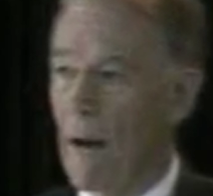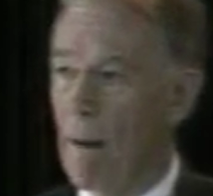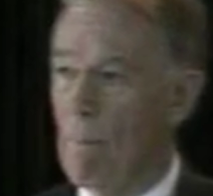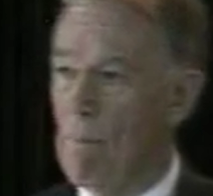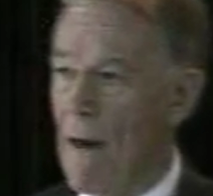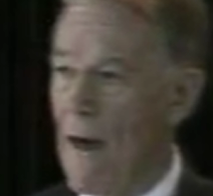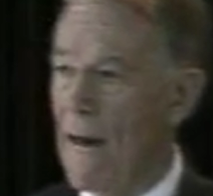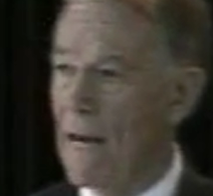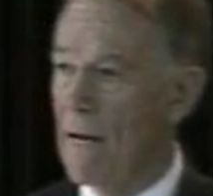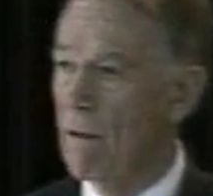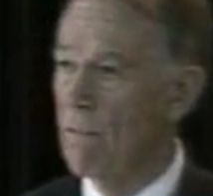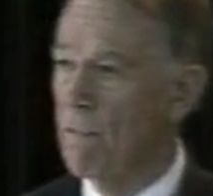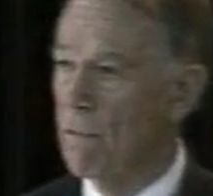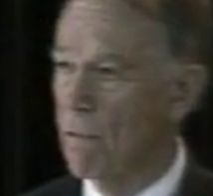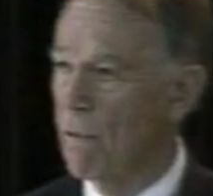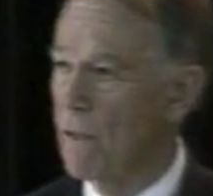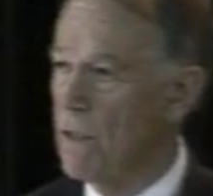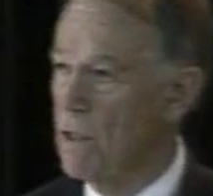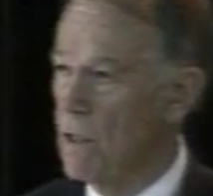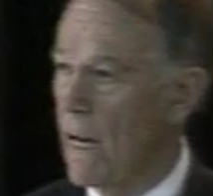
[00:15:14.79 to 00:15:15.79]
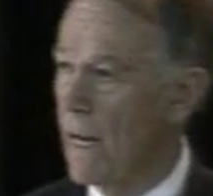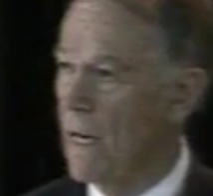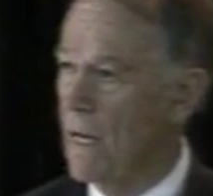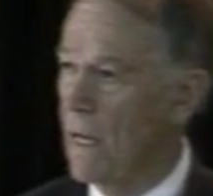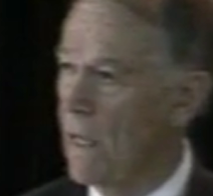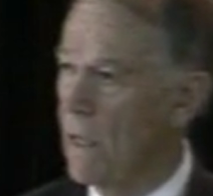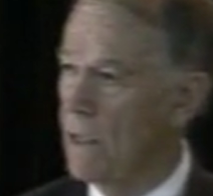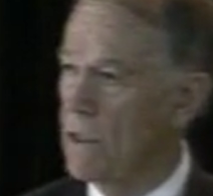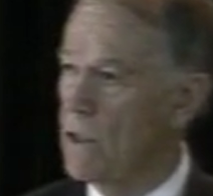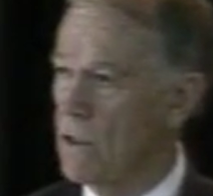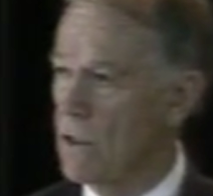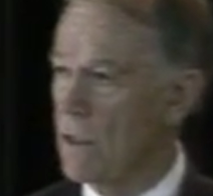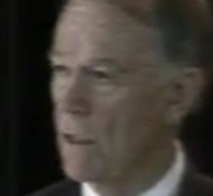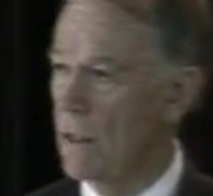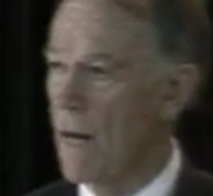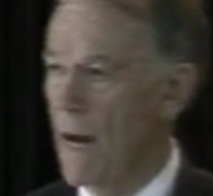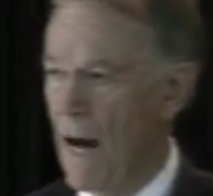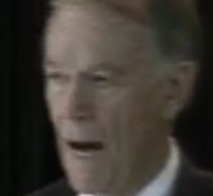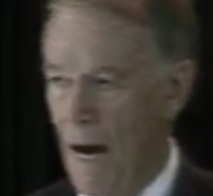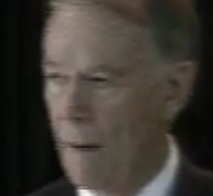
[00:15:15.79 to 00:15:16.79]
a bank of 3 psychologists,
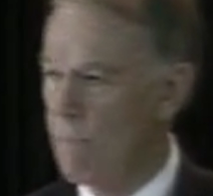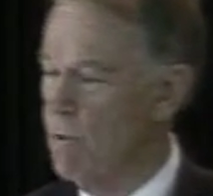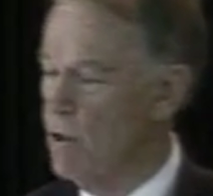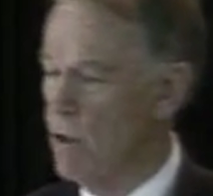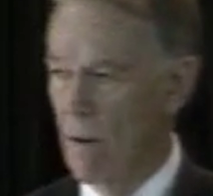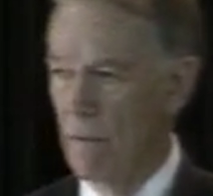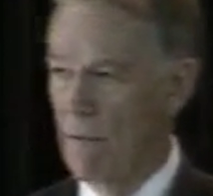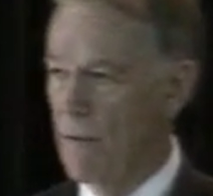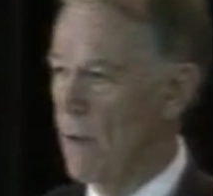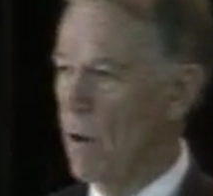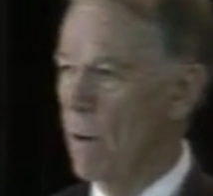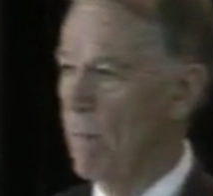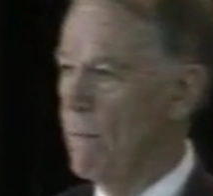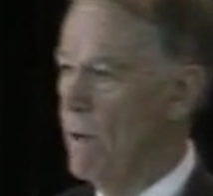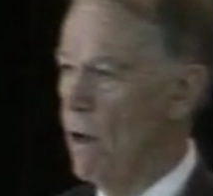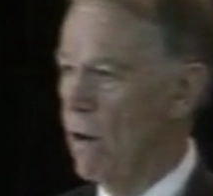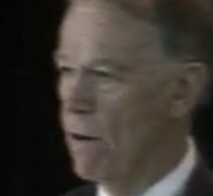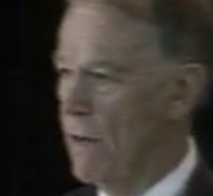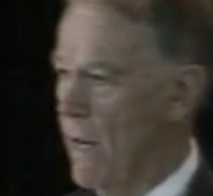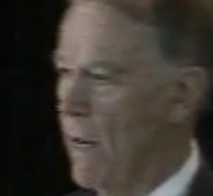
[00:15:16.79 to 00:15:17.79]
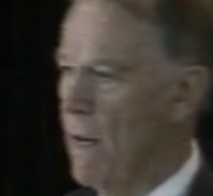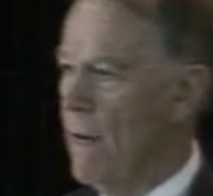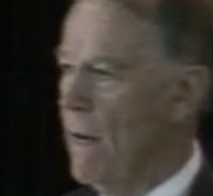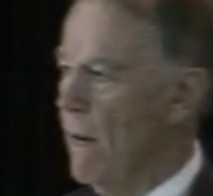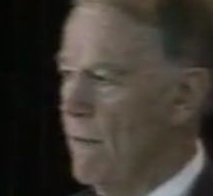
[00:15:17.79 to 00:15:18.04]
and I'm sure everything will be okay.